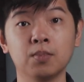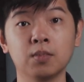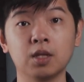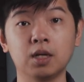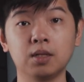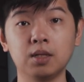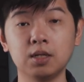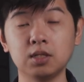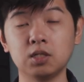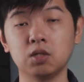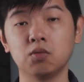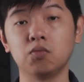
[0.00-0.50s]

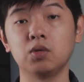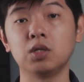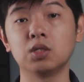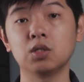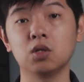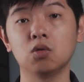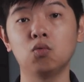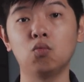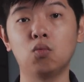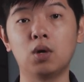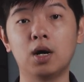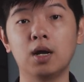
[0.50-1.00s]
And that's the
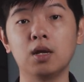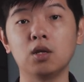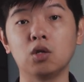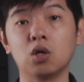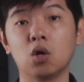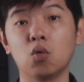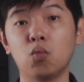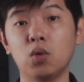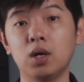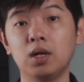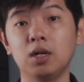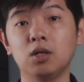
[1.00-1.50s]
reason why
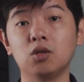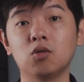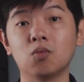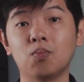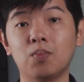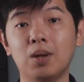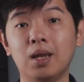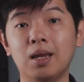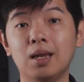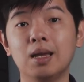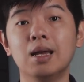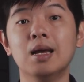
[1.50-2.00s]
you're willing to
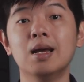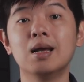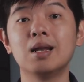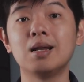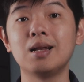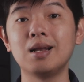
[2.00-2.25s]
pay